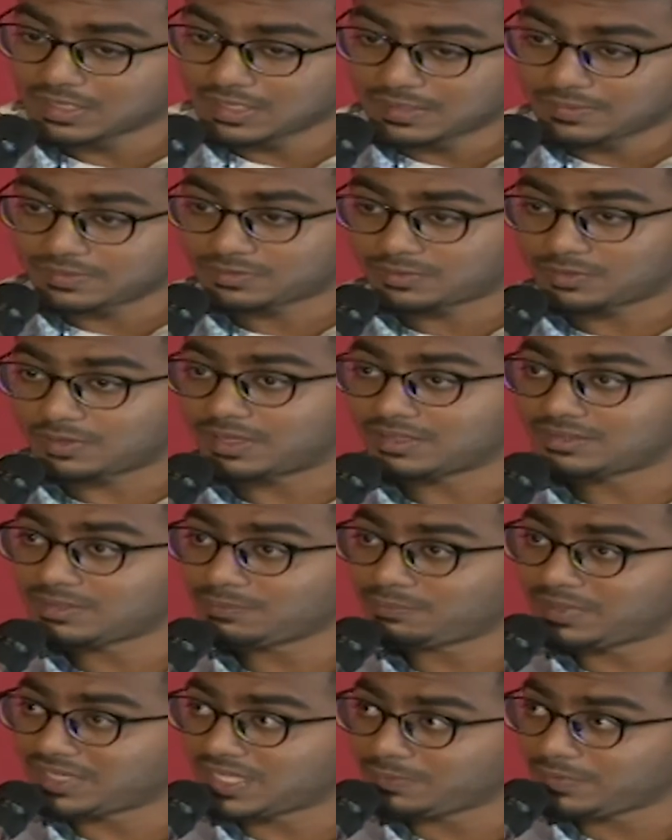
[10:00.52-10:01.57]
So I think
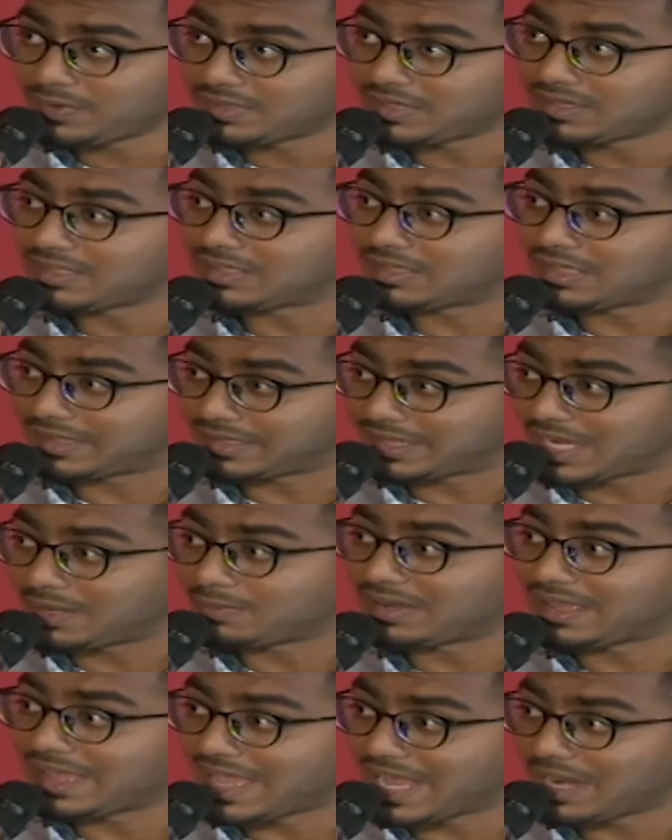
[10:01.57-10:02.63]
PTPDN can
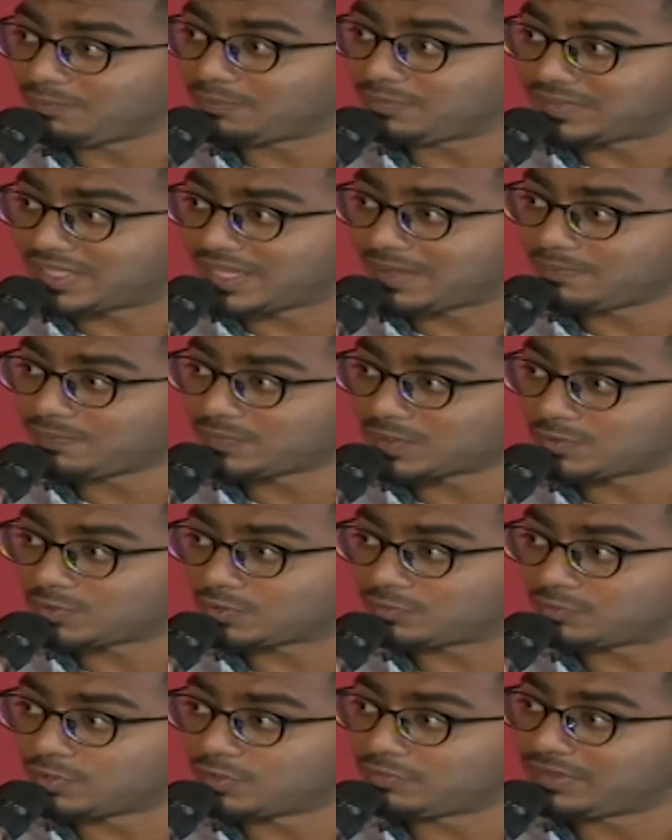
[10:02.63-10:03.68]
help them to
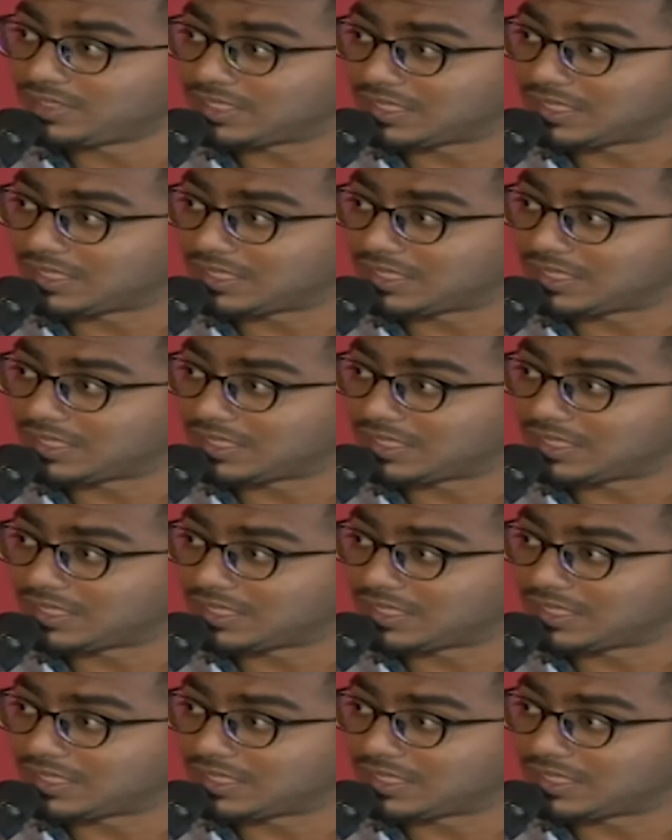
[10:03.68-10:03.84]
fulfill their